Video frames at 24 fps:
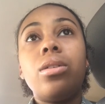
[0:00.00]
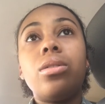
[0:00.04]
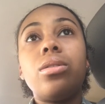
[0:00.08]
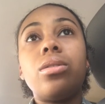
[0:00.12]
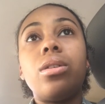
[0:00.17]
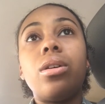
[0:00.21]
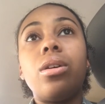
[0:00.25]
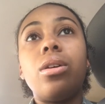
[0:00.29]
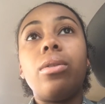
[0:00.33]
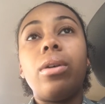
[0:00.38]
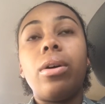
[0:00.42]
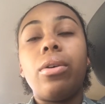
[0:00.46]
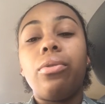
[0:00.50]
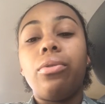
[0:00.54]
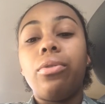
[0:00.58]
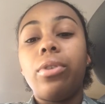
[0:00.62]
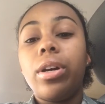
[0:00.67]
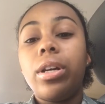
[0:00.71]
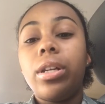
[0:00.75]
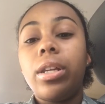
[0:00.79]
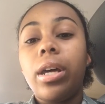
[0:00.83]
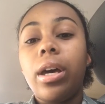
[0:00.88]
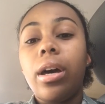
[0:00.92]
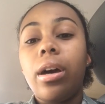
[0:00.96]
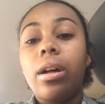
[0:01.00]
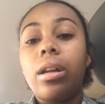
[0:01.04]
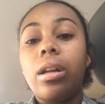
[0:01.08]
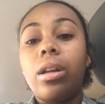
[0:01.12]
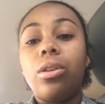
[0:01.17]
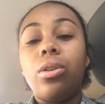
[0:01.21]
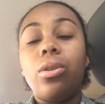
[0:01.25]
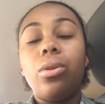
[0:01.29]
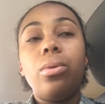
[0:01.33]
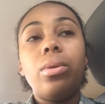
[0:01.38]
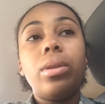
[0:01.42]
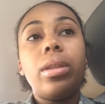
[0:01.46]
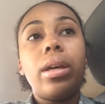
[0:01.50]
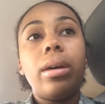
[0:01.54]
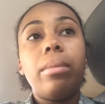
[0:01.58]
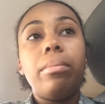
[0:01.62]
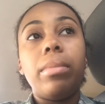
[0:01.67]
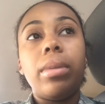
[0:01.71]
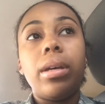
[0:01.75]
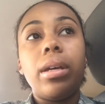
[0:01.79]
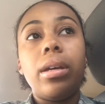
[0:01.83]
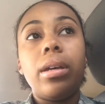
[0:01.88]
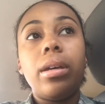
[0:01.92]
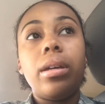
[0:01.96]
So I freaked out. I knew what that
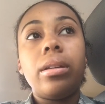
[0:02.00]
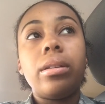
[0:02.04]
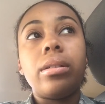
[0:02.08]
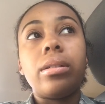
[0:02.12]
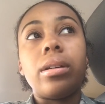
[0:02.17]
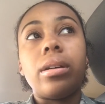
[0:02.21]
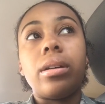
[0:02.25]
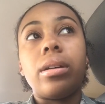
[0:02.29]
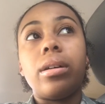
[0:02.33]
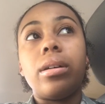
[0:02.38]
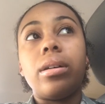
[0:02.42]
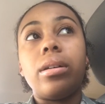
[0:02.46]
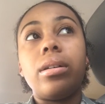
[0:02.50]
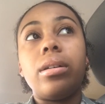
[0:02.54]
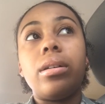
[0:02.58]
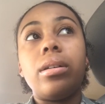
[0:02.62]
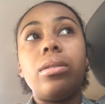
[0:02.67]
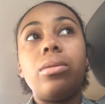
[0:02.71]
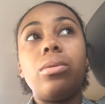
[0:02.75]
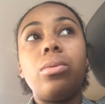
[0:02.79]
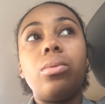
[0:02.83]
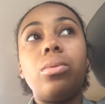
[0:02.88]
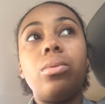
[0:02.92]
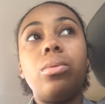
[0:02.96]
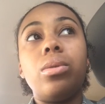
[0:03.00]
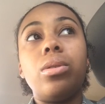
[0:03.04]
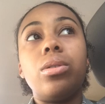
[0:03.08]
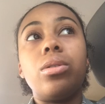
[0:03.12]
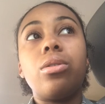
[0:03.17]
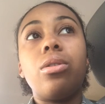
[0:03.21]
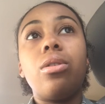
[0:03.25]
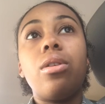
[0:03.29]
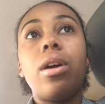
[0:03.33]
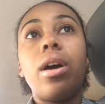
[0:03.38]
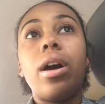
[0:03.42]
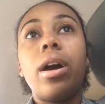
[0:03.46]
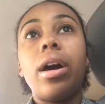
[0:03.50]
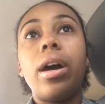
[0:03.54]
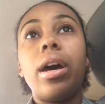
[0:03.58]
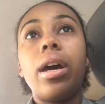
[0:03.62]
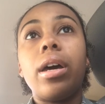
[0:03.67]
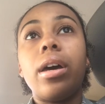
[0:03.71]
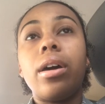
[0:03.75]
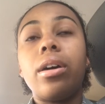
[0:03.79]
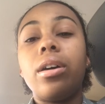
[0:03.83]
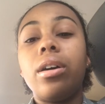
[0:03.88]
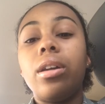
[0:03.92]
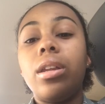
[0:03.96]
meant. I was
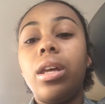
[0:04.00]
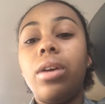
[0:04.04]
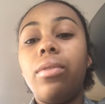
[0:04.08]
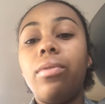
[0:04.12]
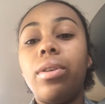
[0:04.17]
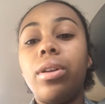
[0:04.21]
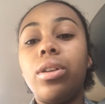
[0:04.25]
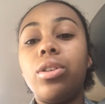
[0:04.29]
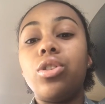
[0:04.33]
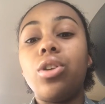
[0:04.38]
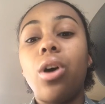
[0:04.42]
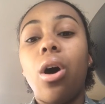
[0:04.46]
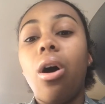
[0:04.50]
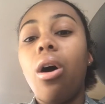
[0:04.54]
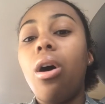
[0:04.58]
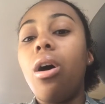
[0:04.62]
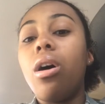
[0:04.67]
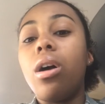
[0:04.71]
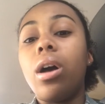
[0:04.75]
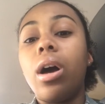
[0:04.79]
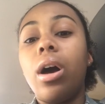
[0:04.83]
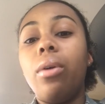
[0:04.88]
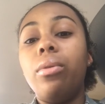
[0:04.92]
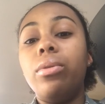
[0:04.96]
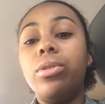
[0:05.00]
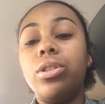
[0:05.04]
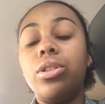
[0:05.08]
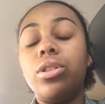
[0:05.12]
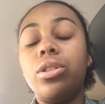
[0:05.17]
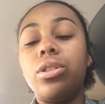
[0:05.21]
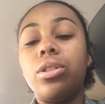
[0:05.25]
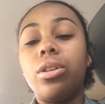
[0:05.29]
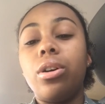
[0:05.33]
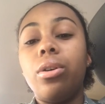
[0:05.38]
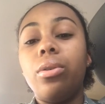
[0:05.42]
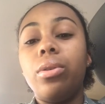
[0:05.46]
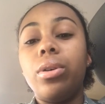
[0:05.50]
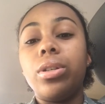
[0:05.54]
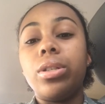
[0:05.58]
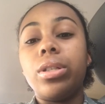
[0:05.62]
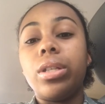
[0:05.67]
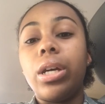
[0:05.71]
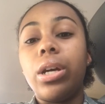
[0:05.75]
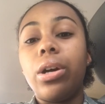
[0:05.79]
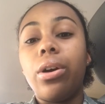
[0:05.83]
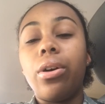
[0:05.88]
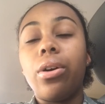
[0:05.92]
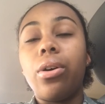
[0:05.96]
crying. I couldn't even talk. I was just so
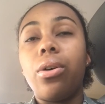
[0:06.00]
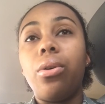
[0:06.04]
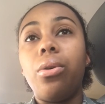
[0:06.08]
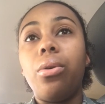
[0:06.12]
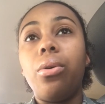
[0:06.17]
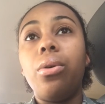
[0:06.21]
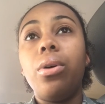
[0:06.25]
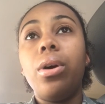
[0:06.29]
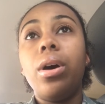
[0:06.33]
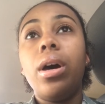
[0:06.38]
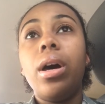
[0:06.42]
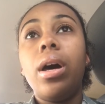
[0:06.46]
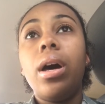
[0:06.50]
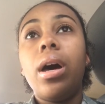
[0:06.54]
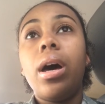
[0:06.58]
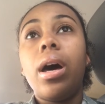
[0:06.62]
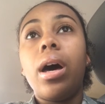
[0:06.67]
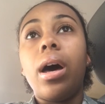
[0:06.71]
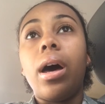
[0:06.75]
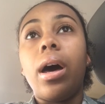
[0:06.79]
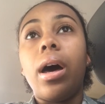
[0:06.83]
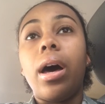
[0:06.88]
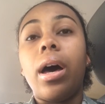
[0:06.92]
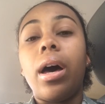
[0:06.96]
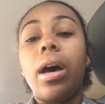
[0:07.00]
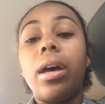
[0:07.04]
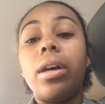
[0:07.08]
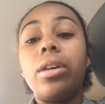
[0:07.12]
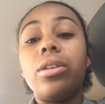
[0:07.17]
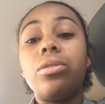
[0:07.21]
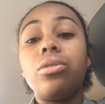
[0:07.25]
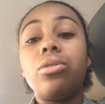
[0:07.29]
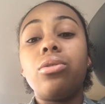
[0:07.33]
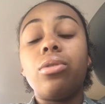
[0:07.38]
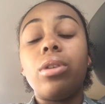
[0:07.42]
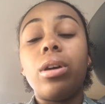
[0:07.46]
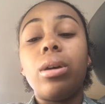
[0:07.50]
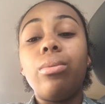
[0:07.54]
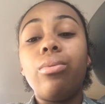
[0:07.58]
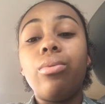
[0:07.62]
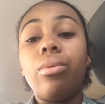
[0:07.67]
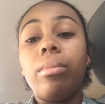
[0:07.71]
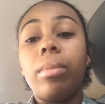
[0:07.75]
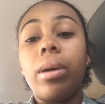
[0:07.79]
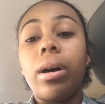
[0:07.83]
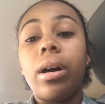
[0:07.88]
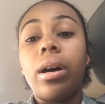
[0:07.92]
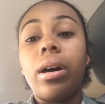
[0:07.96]
hysterical. I screamed
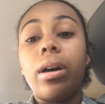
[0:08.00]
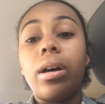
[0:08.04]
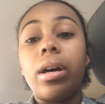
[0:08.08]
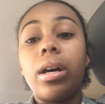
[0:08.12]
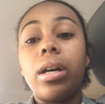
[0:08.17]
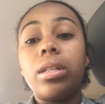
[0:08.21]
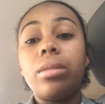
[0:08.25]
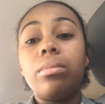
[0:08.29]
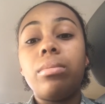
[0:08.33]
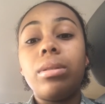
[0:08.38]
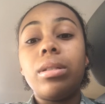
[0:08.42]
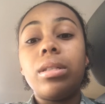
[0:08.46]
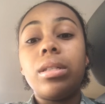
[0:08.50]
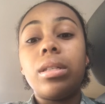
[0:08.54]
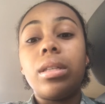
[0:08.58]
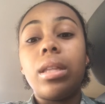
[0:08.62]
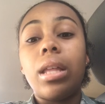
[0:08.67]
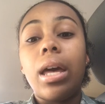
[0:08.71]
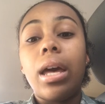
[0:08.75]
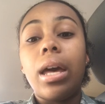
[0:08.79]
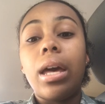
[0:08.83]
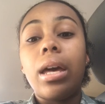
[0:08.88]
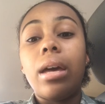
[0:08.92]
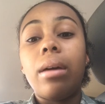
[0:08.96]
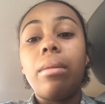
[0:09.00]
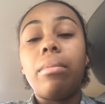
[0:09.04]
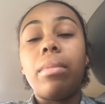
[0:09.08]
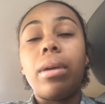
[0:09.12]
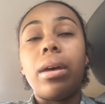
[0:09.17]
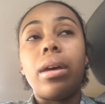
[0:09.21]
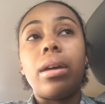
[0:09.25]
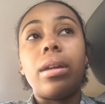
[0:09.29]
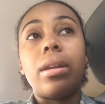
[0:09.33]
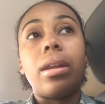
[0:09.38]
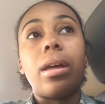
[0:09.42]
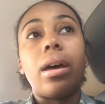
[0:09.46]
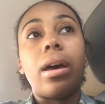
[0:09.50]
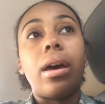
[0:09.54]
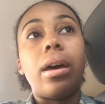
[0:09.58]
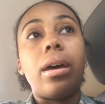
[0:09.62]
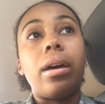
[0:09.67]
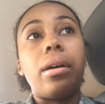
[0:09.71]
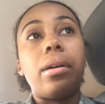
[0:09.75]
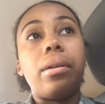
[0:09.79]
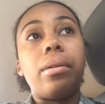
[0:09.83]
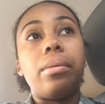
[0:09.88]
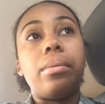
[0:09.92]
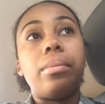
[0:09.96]
for my husband's name, and
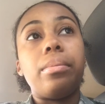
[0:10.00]
I